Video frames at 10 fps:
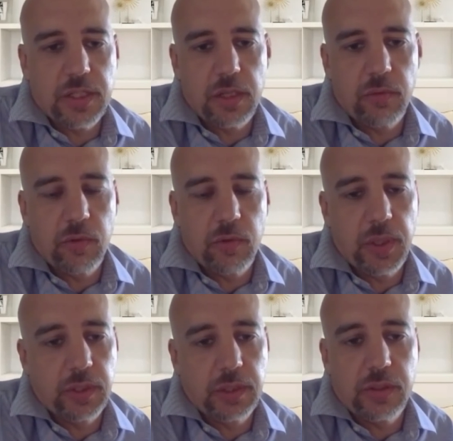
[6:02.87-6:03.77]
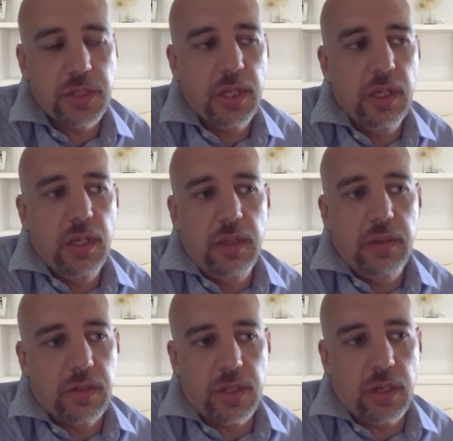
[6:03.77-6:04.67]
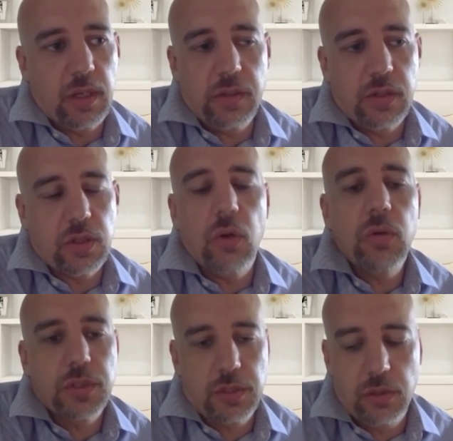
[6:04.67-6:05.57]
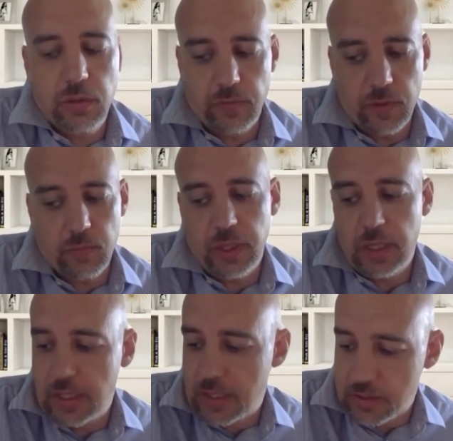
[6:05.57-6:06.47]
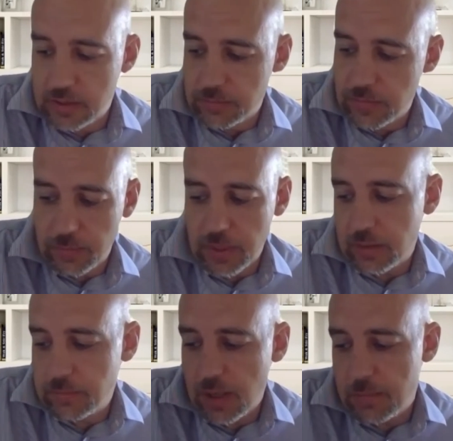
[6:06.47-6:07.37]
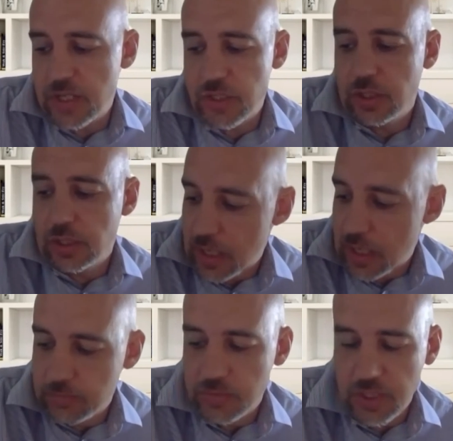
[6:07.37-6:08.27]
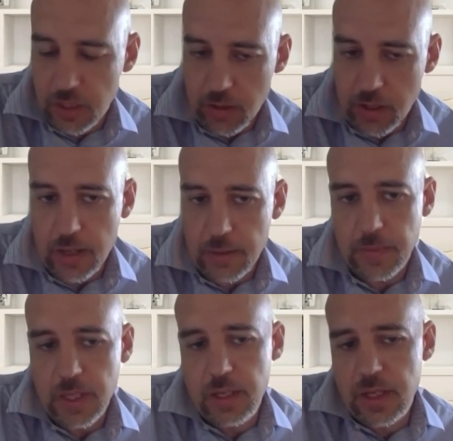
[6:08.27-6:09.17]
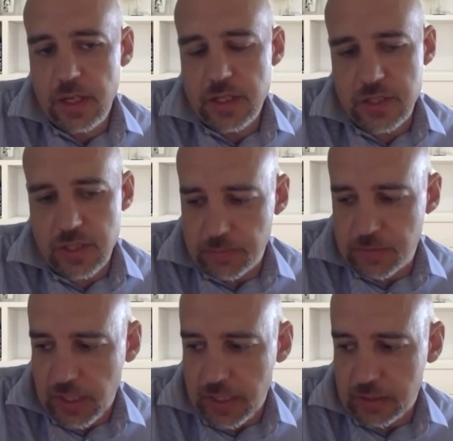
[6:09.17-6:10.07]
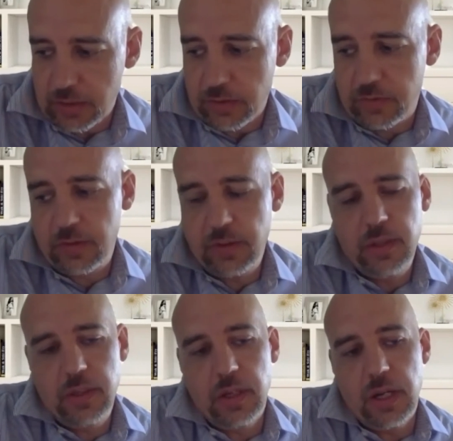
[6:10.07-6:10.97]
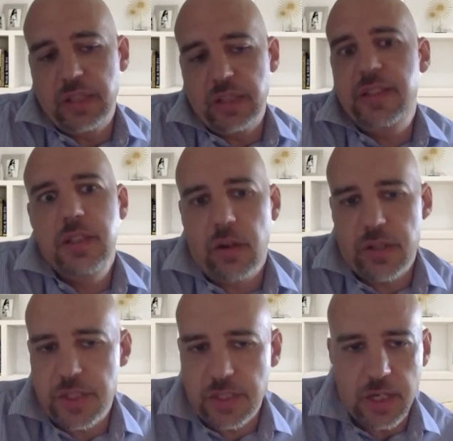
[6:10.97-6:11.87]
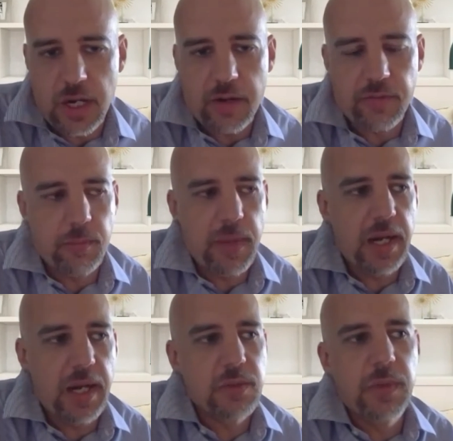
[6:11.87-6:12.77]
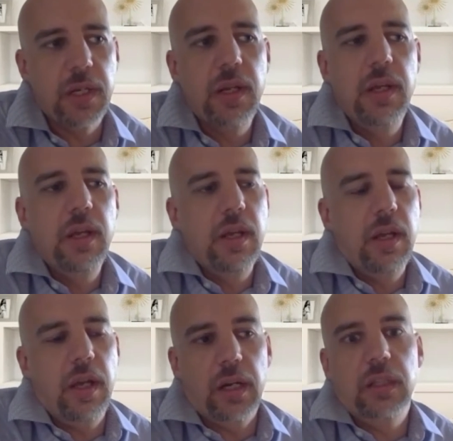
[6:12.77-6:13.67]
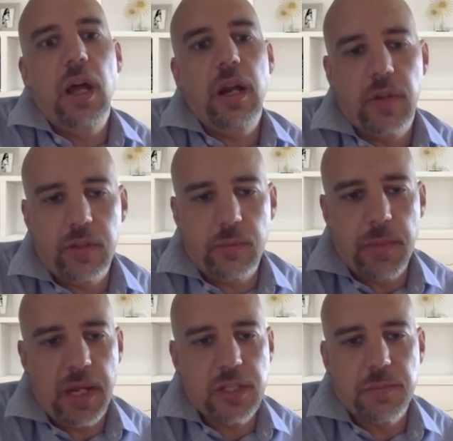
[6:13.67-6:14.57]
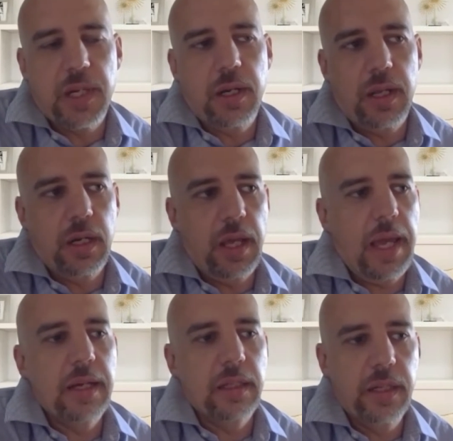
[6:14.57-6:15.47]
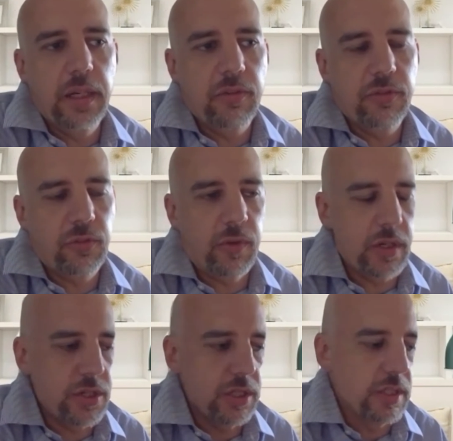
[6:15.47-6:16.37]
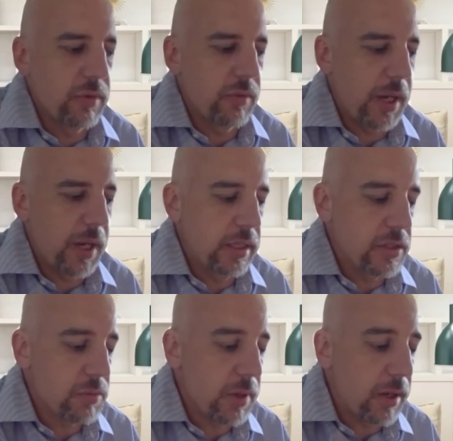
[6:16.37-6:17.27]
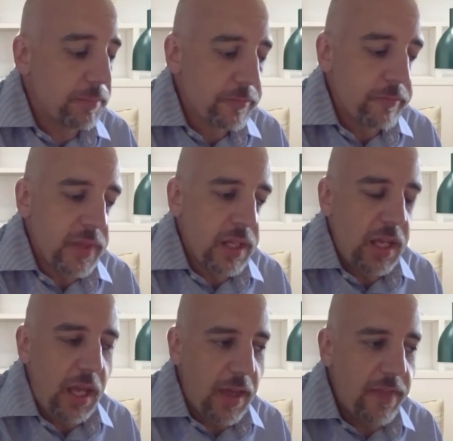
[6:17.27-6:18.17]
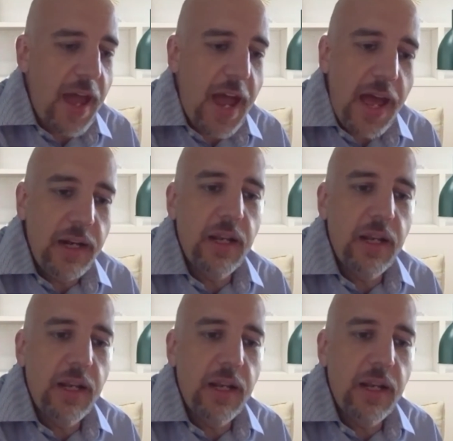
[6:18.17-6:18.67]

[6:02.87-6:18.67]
that we've built, and there's a whole slew of them. We can get into them, but I mentioned a lot of them: DRM, subtitles, TR69 for management, and a lot of other management and analytics functions that we brought in as well. And that,